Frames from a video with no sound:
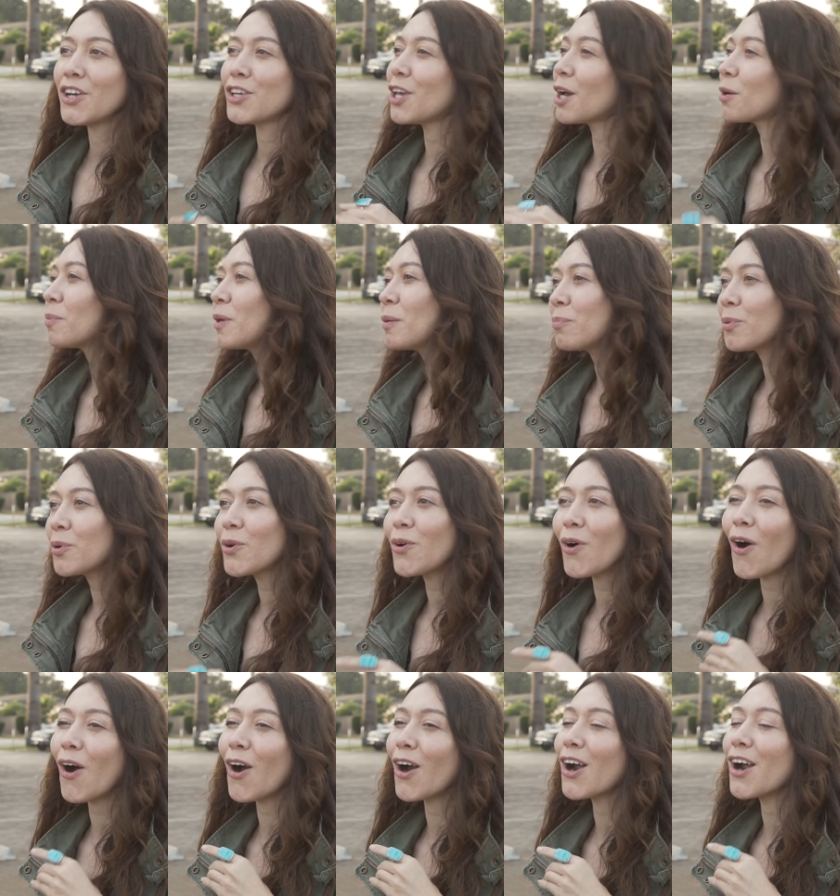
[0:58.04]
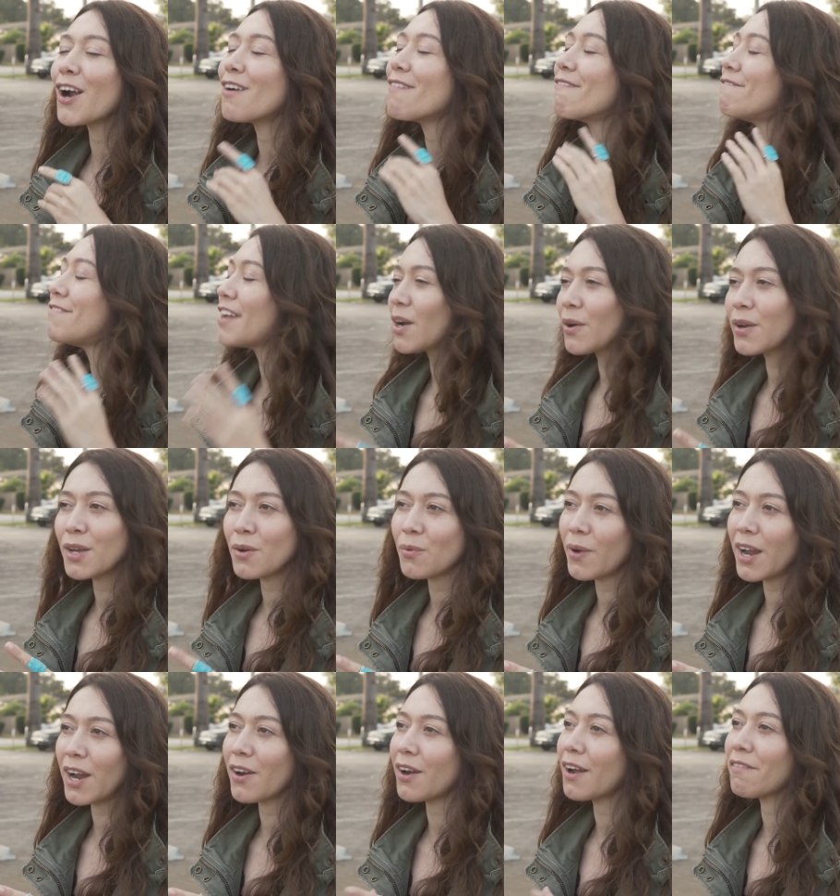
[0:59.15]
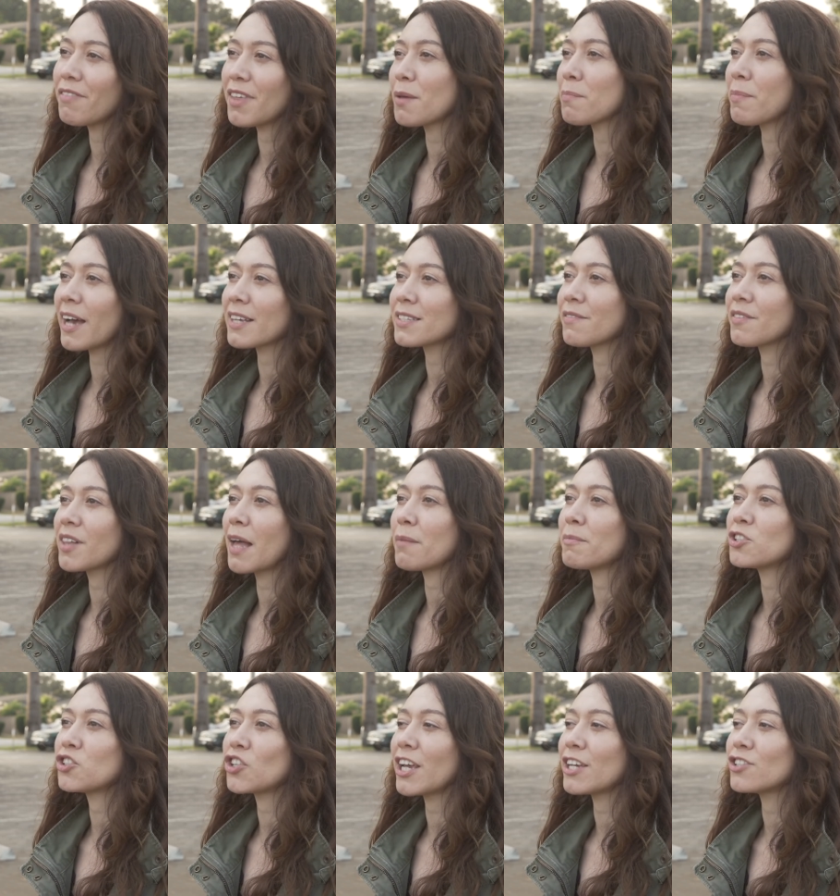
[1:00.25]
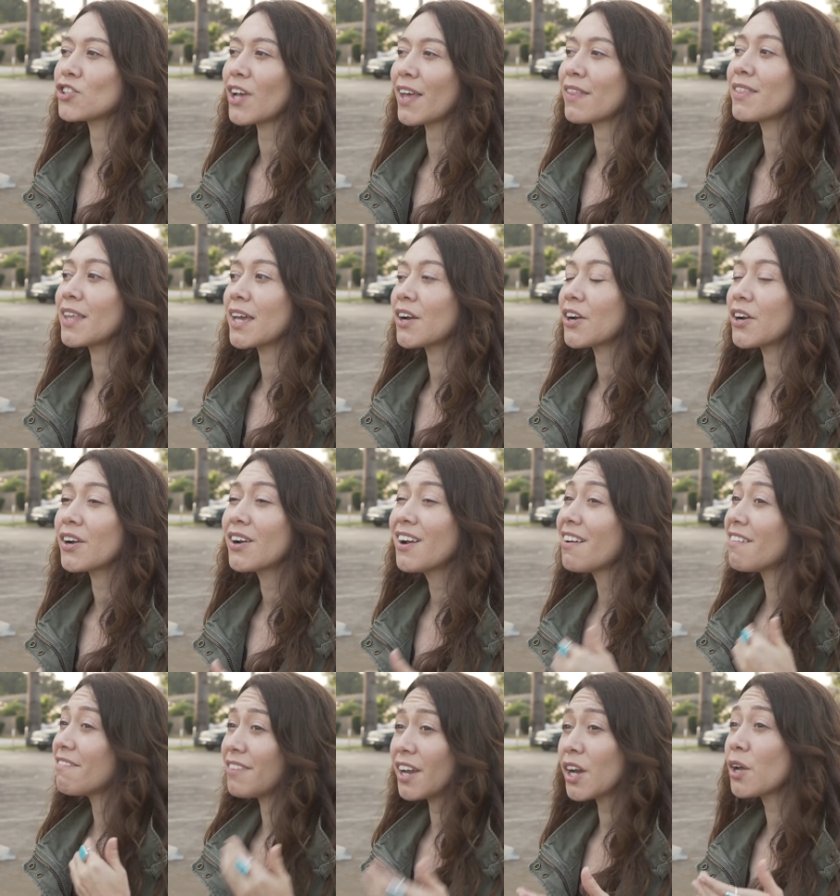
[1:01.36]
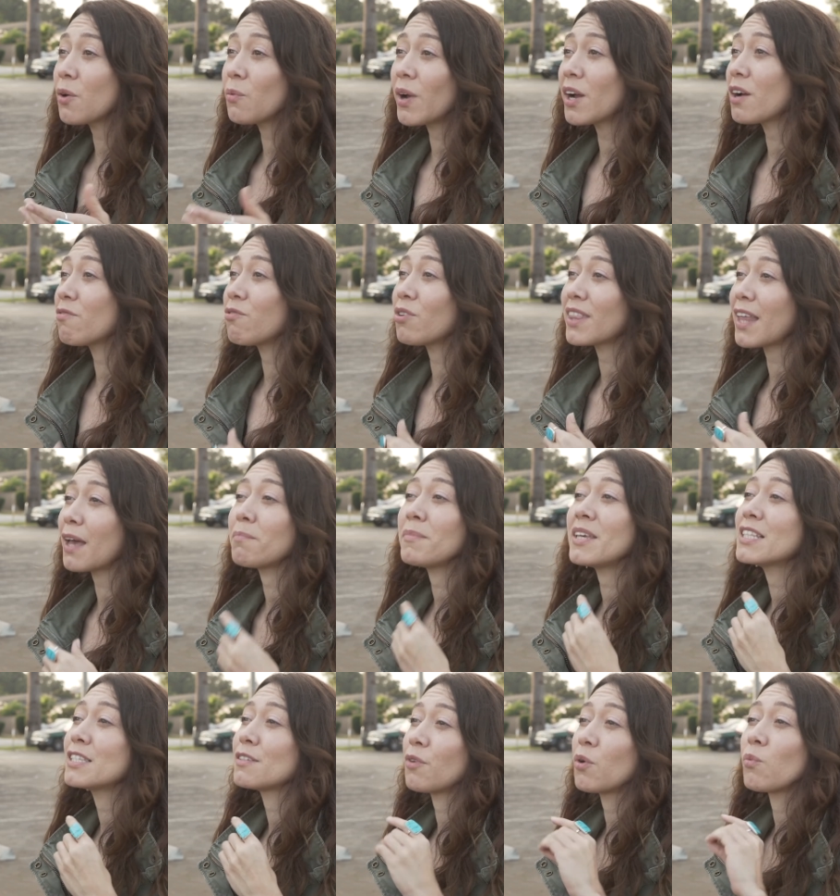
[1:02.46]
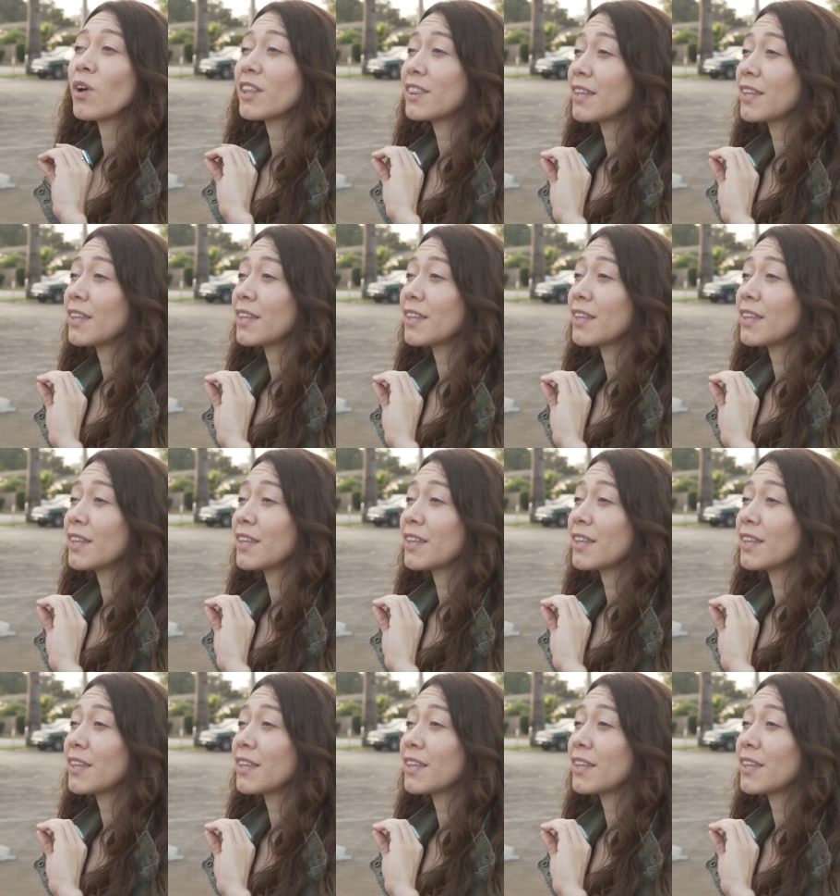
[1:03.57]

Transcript: Young people are very aware of the impacts of climate change and they're very aware of what that means for what